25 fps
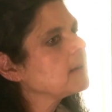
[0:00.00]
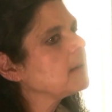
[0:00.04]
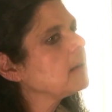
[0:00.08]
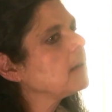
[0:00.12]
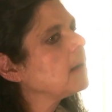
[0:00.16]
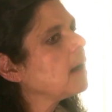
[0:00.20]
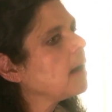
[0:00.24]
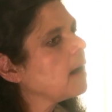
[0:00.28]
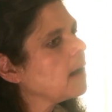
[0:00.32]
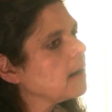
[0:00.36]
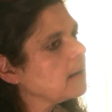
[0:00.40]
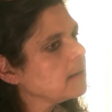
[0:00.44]

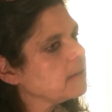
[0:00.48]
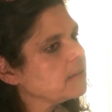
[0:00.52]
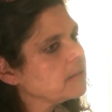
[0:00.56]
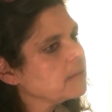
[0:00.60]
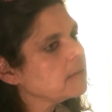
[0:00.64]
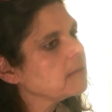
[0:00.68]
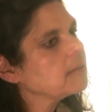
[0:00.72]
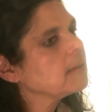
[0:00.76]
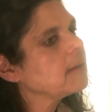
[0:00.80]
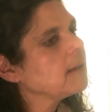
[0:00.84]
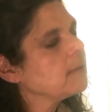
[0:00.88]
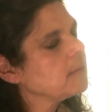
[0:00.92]

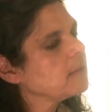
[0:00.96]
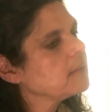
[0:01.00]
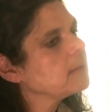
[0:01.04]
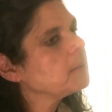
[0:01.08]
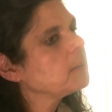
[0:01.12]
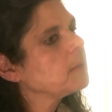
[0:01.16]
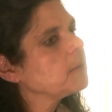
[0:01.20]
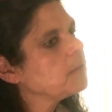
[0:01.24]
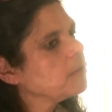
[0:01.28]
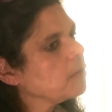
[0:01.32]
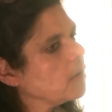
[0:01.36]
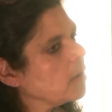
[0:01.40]

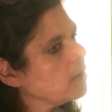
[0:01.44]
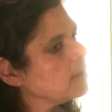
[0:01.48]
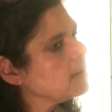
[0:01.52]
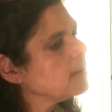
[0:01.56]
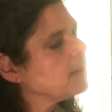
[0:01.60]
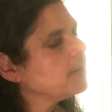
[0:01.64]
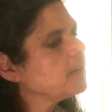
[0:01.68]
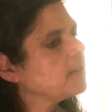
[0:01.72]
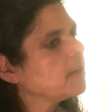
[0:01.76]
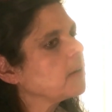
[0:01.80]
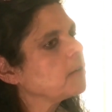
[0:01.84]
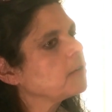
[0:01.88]
a
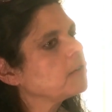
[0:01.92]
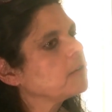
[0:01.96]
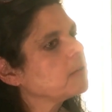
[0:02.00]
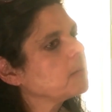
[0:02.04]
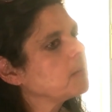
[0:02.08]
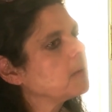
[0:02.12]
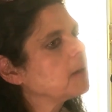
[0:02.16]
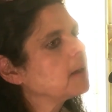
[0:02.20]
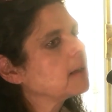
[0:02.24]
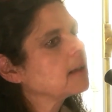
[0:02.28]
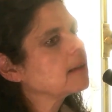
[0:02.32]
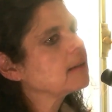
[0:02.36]
majority of
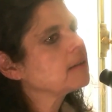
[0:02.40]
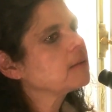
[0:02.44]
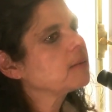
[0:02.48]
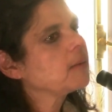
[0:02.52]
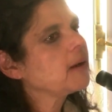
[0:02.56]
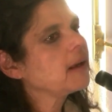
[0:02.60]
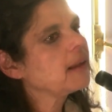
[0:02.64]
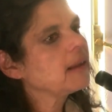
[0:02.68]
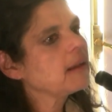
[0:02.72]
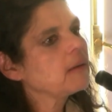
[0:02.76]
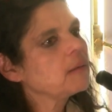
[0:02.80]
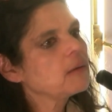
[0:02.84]
social workers
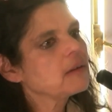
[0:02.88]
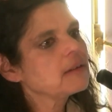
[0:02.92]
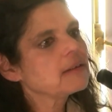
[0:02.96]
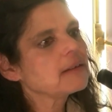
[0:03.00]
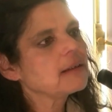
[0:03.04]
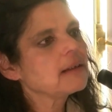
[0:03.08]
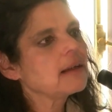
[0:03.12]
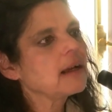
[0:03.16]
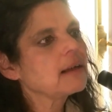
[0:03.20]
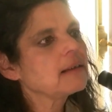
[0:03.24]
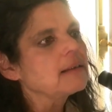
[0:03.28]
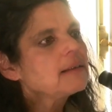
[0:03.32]
where there was
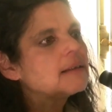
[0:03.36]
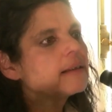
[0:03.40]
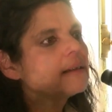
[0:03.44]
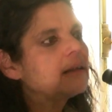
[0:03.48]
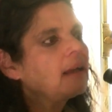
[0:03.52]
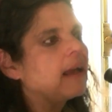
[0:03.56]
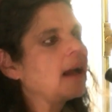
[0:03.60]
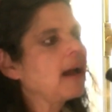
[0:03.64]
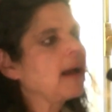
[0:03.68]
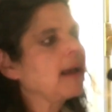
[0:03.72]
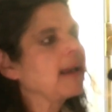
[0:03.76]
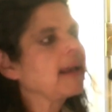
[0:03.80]
an
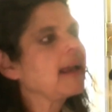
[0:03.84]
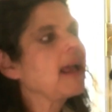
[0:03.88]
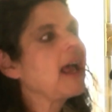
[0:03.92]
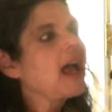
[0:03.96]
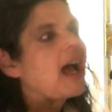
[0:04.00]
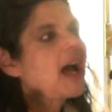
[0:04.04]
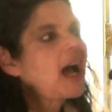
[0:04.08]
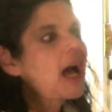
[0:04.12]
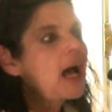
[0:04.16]
underlying